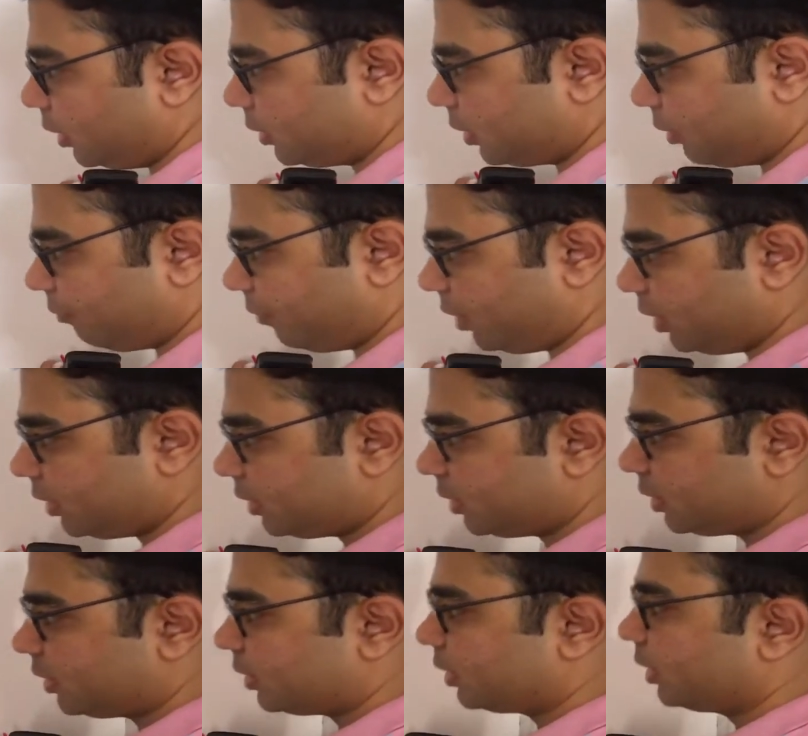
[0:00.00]

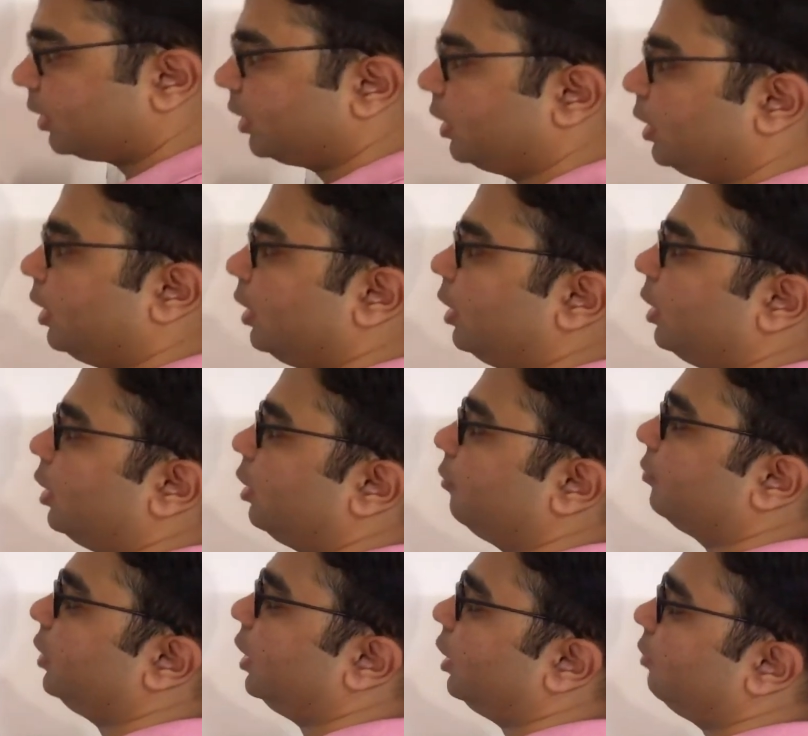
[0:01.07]
surface of
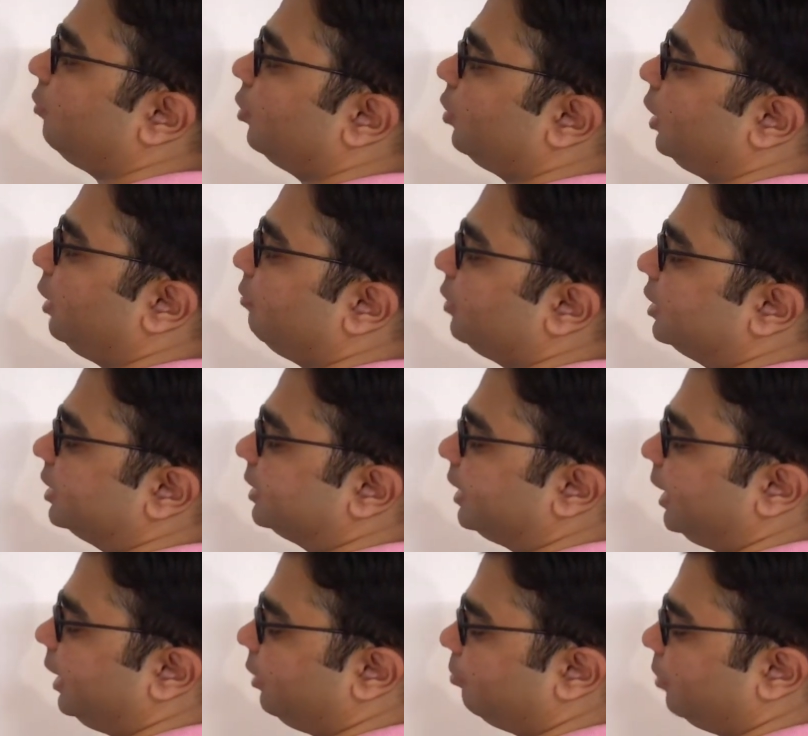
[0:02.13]
the alveoli which is
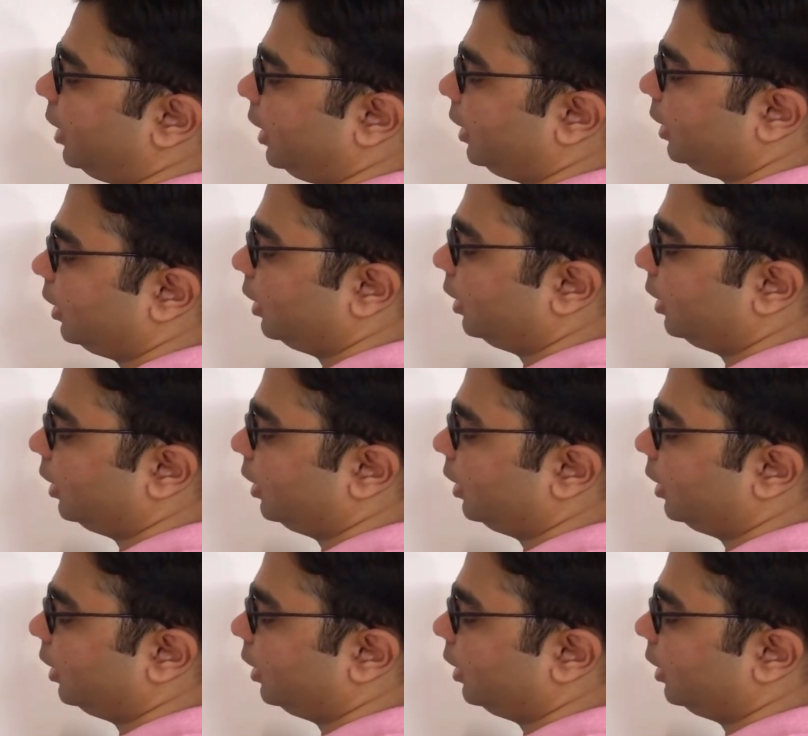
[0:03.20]
lined by